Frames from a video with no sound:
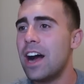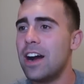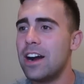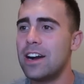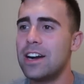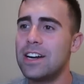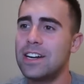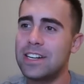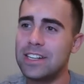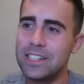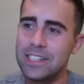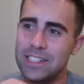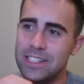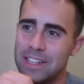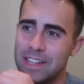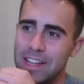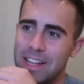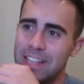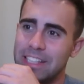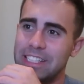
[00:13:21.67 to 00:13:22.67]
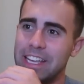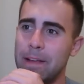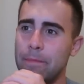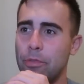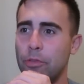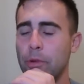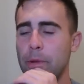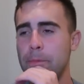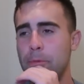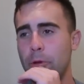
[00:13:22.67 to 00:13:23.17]
Uh,
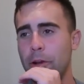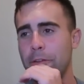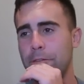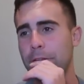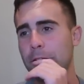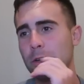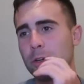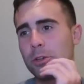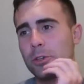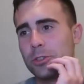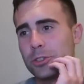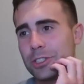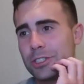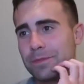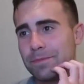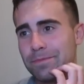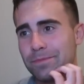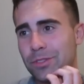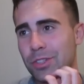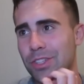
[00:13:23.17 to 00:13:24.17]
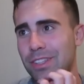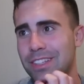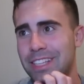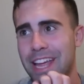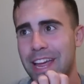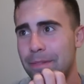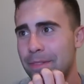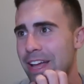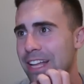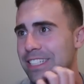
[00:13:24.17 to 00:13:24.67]
damn, three point field goals.
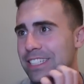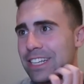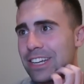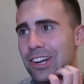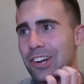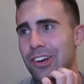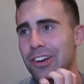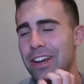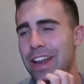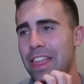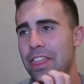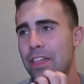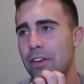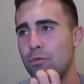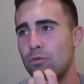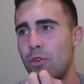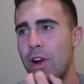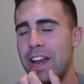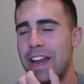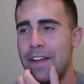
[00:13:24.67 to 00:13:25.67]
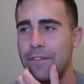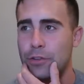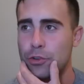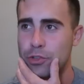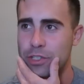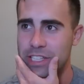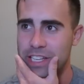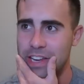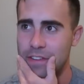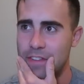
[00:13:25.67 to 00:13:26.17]
Damn, that's gonna hurt. And then right
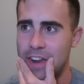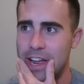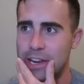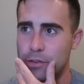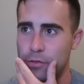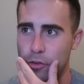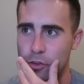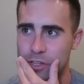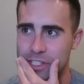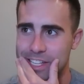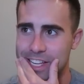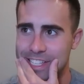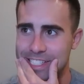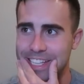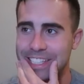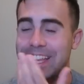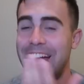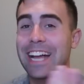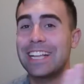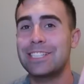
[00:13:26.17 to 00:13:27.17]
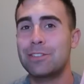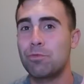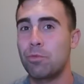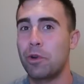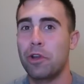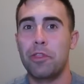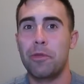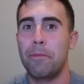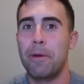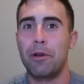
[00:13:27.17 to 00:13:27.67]
after Steve Nash for assists, like that's
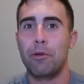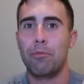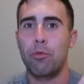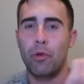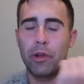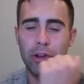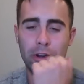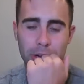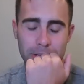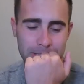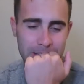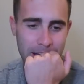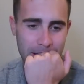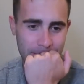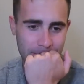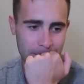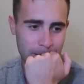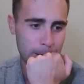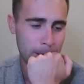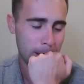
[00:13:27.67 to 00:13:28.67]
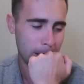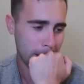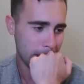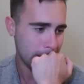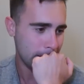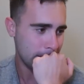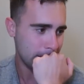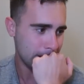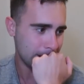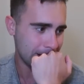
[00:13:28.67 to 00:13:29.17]
one of the better point guards ever.
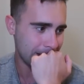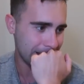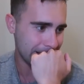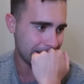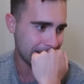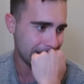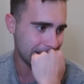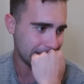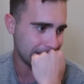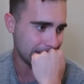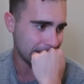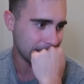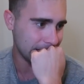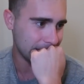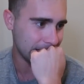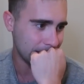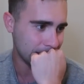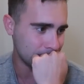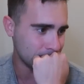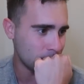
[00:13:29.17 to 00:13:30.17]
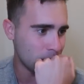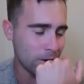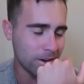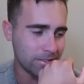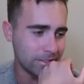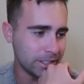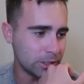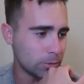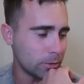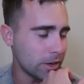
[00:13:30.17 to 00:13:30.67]
And I can't think of that,
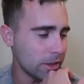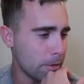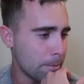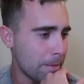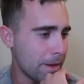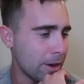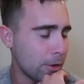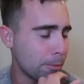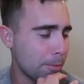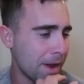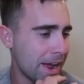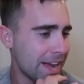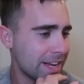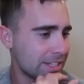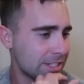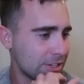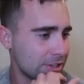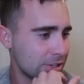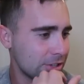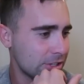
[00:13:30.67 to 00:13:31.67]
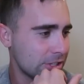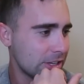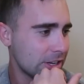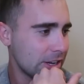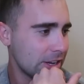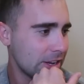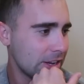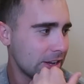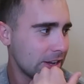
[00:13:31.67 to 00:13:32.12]
or at least one of the better passers.